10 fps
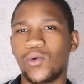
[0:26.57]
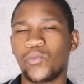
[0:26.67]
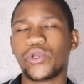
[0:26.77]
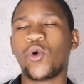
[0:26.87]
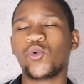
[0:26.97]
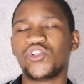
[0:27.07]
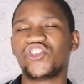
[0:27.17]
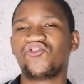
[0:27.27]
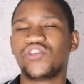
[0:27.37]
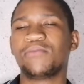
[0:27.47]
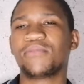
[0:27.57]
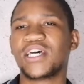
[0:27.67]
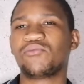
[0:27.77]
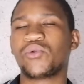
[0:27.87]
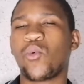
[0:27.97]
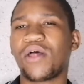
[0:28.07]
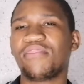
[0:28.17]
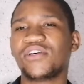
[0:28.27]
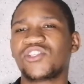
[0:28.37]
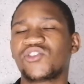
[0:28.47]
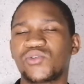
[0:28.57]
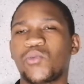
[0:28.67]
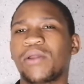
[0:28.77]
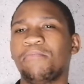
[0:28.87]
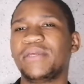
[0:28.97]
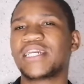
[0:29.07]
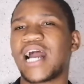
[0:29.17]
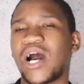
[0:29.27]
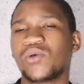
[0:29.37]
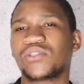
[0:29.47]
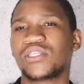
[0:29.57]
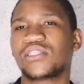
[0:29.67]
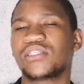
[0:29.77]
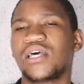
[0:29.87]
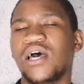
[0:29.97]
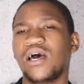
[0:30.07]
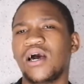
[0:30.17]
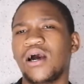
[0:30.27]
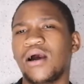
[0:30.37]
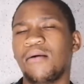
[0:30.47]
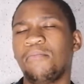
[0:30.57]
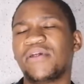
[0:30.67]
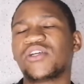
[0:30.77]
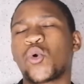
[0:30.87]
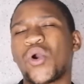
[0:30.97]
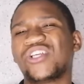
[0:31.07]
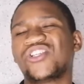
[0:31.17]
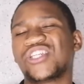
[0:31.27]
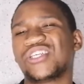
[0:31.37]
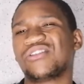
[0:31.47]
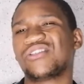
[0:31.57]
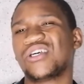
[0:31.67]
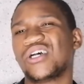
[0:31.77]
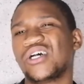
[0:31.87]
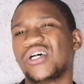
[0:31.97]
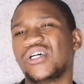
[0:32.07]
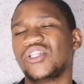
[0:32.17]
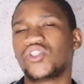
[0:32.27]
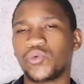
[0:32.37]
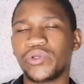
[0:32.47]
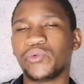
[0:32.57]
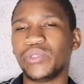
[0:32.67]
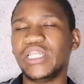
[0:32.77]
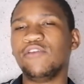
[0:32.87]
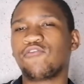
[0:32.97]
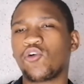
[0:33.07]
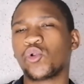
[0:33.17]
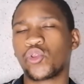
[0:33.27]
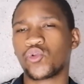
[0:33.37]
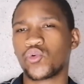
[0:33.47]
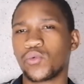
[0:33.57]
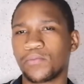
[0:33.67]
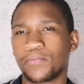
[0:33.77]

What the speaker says: We always dream that we want this, we want big houses. But the question is, do we really follow through?